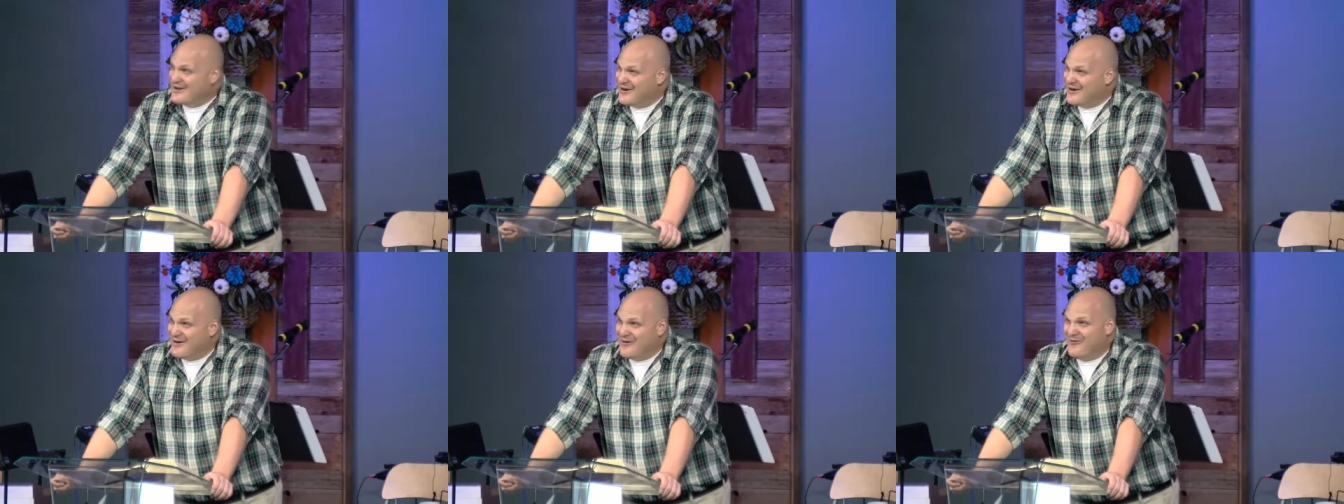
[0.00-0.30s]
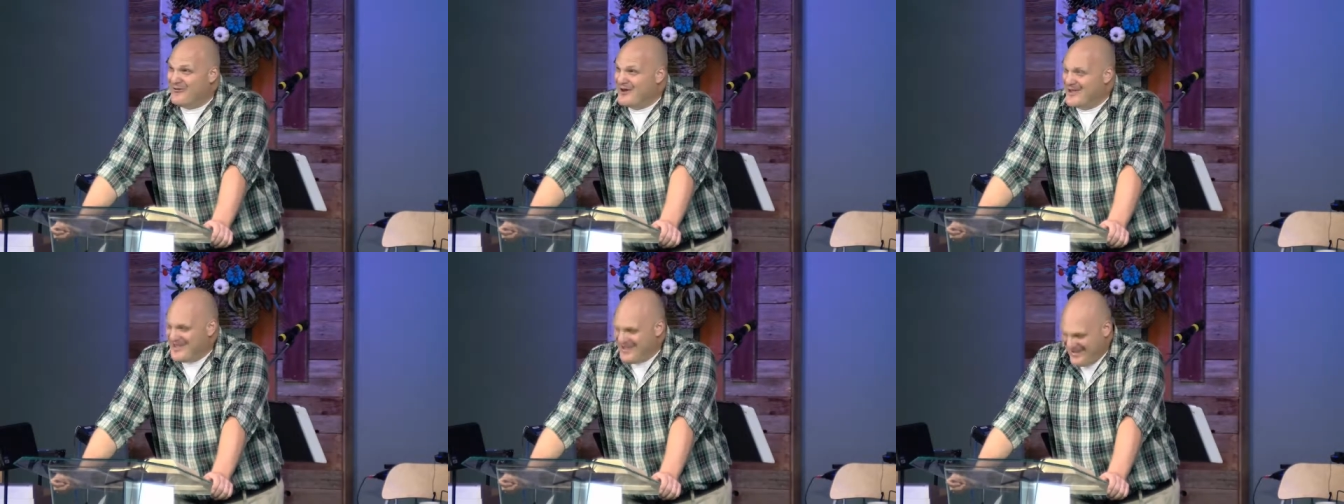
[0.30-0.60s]

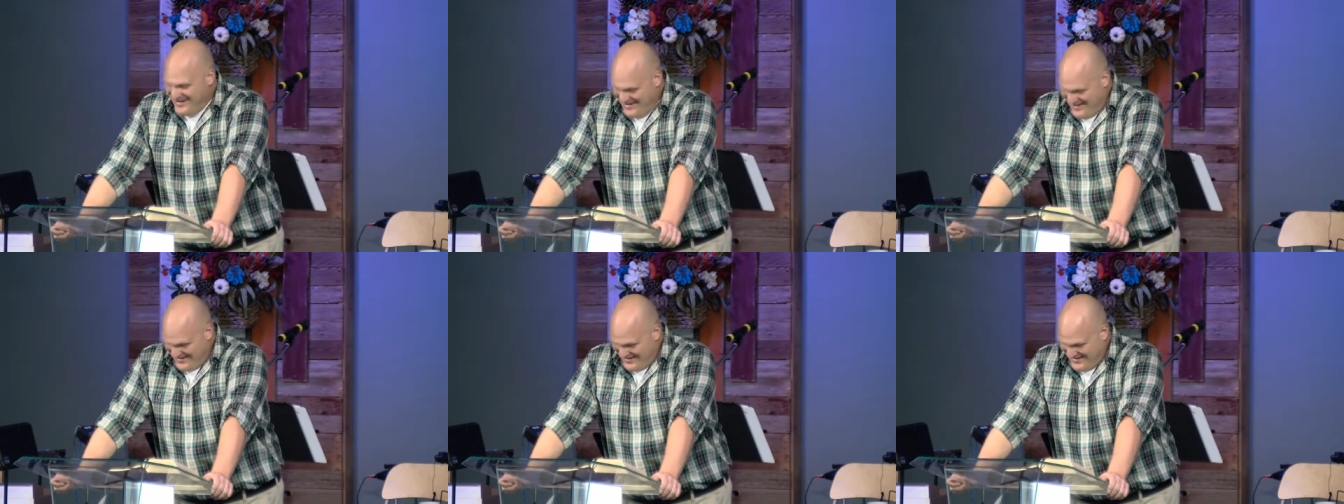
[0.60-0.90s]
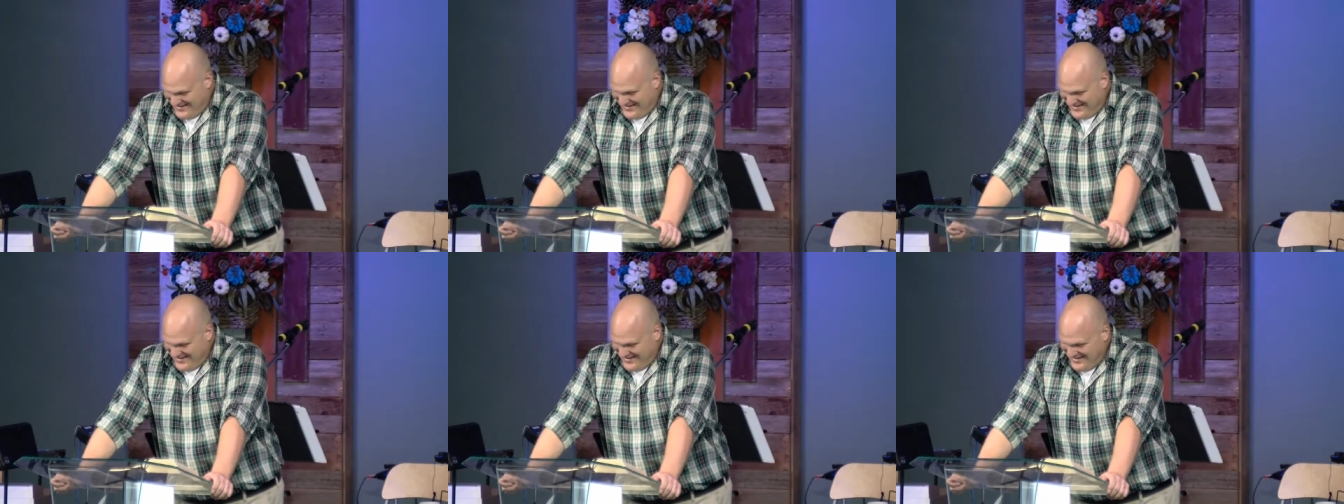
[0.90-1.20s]
to win.
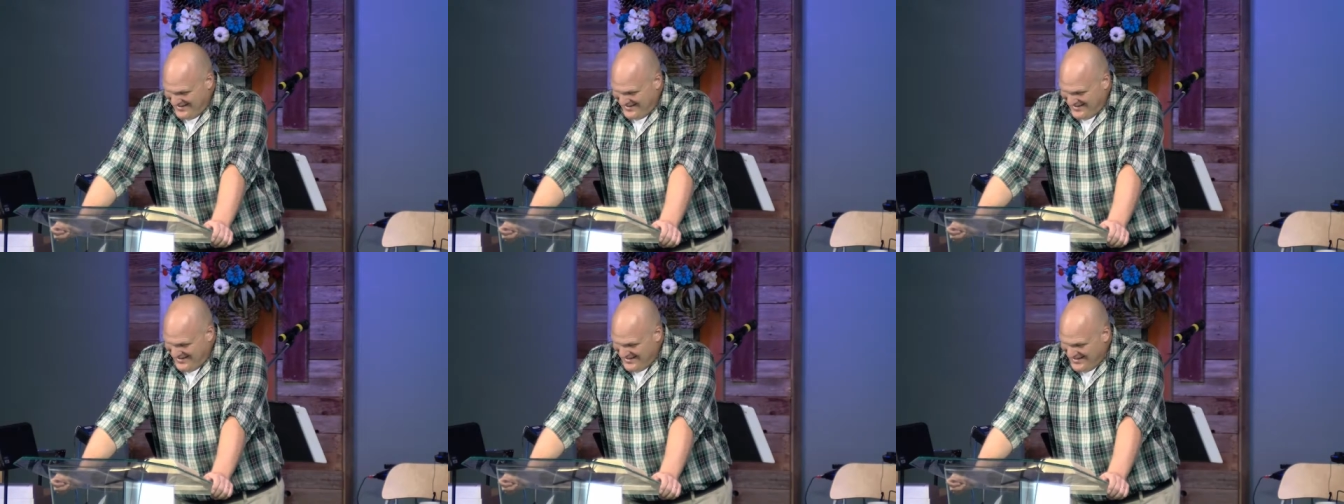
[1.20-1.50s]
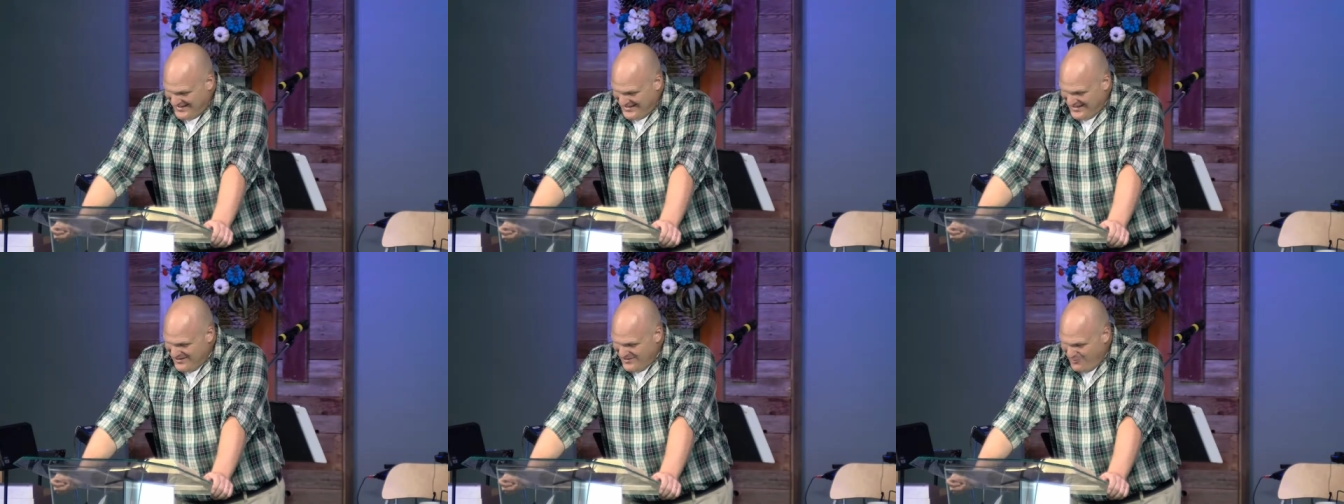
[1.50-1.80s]

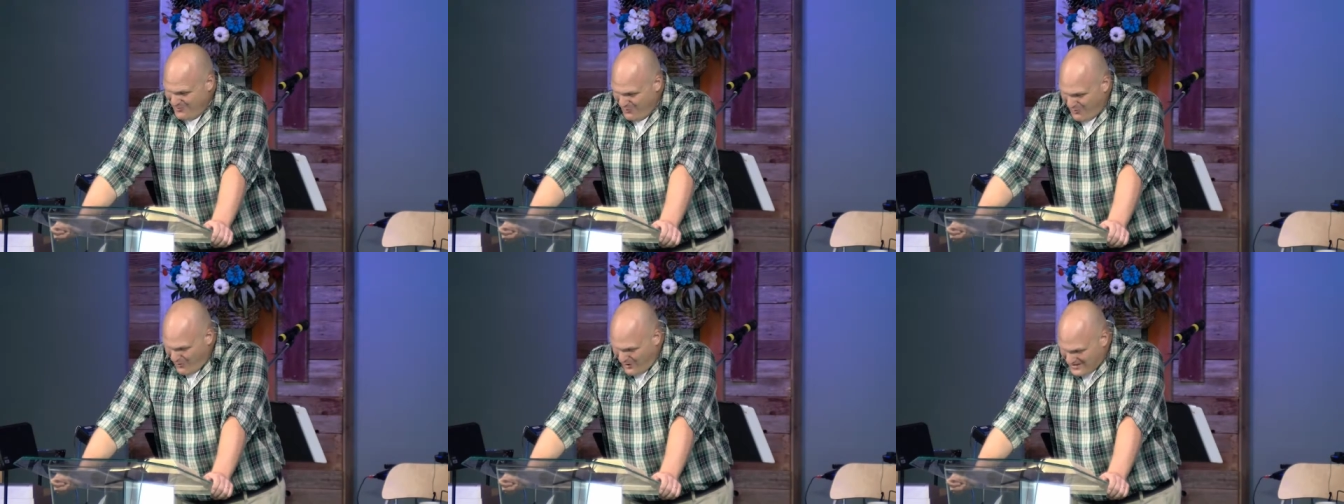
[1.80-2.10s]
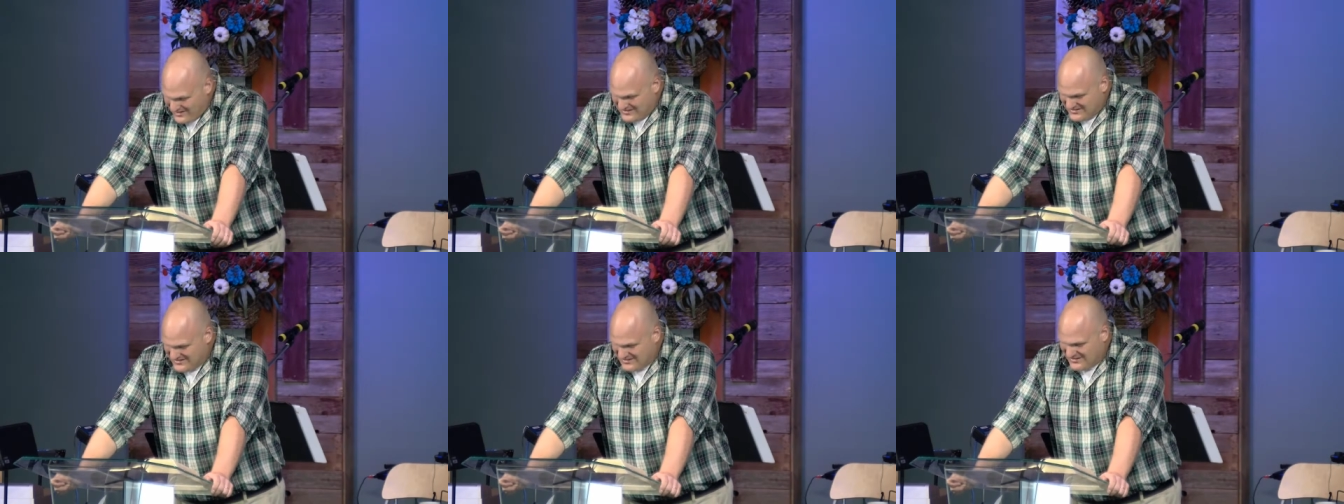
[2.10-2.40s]
He
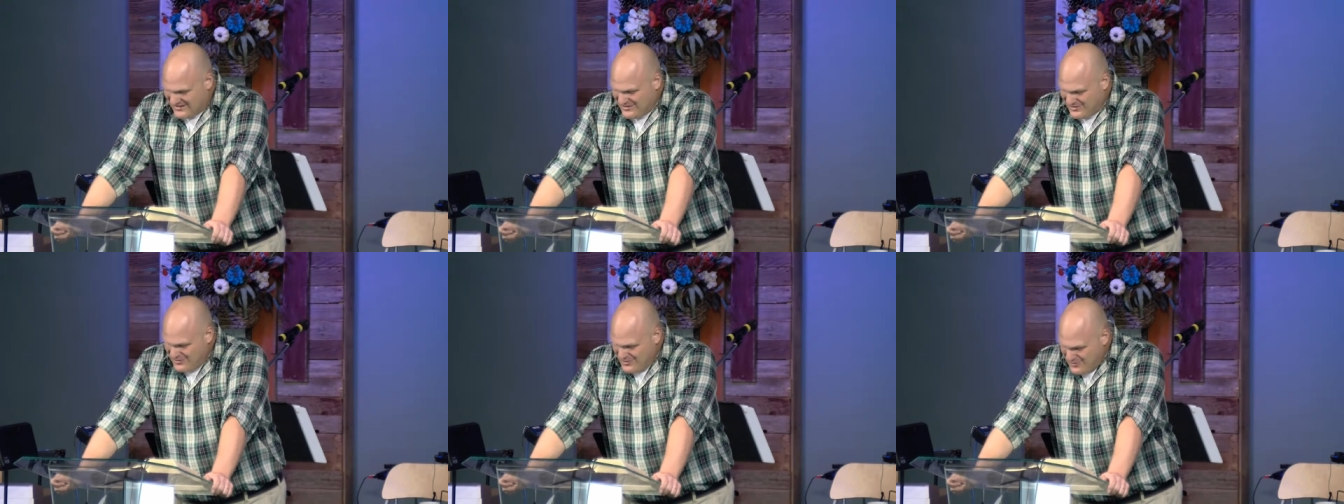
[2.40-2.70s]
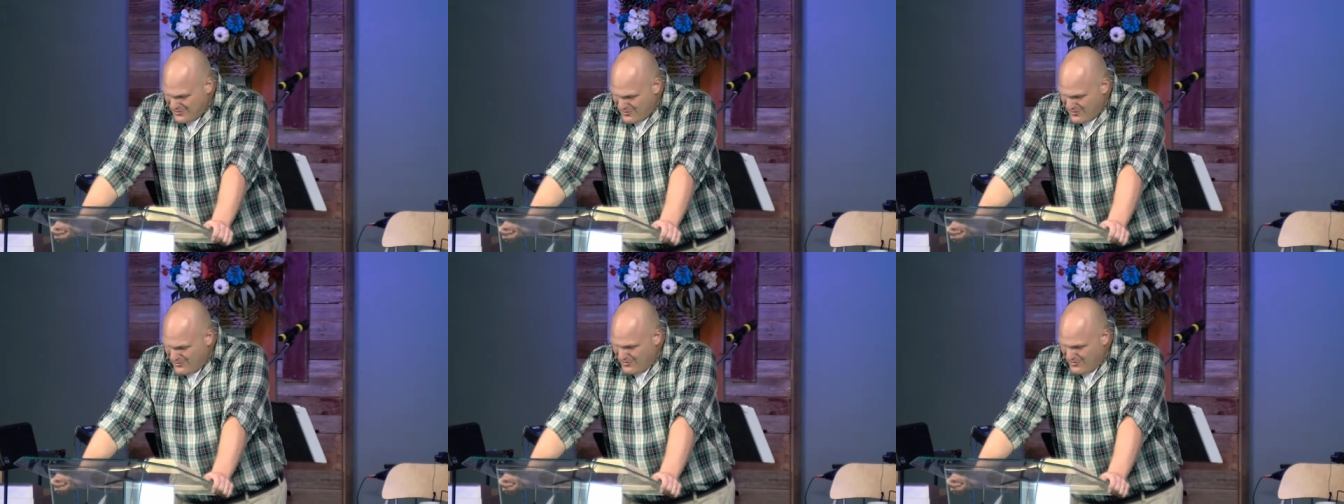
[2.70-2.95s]
wants you